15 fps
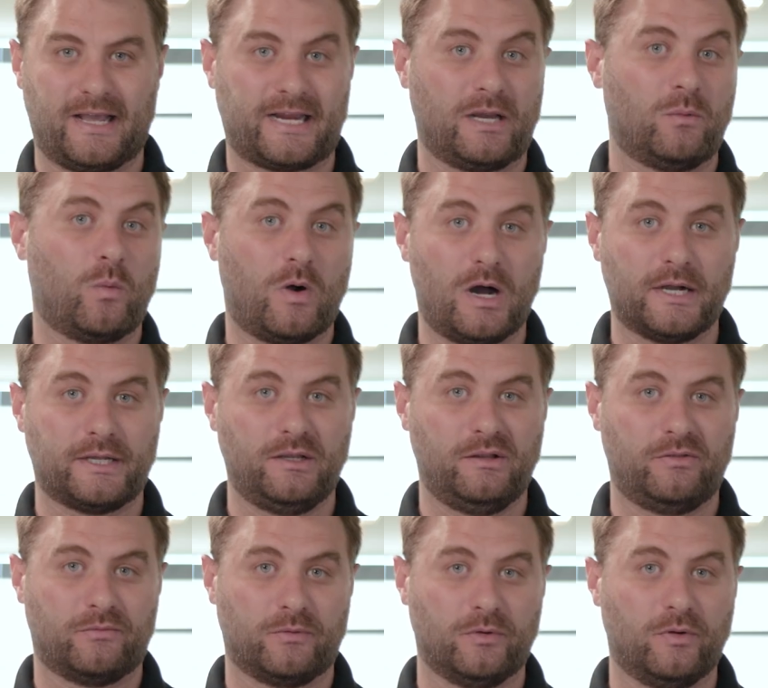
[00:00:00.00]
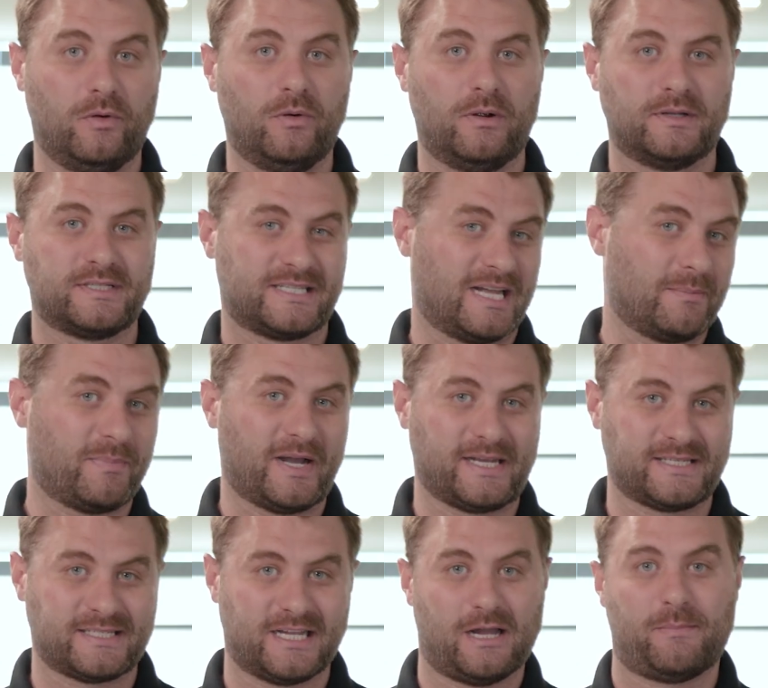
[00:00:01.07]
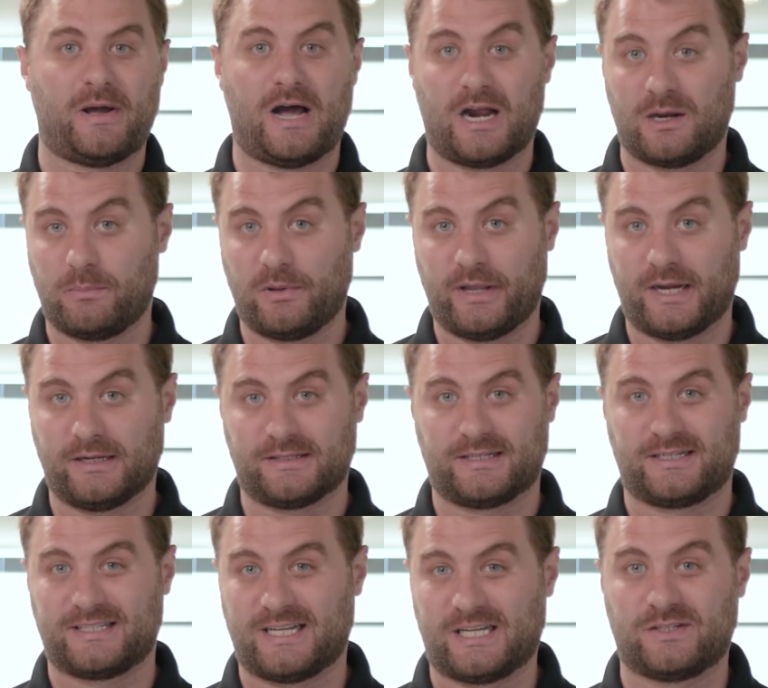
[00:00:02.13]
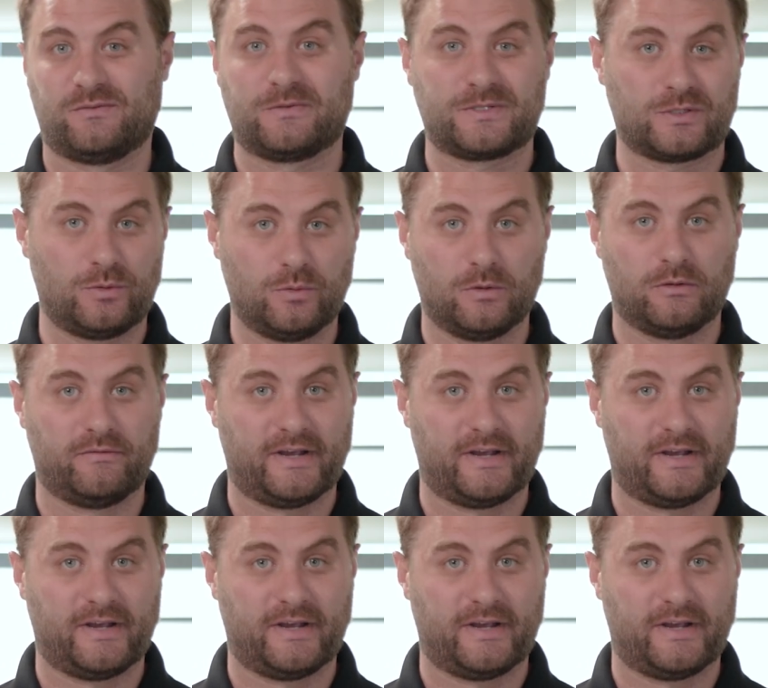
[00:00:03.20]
that can walk you through step-by-step how to plan a successful school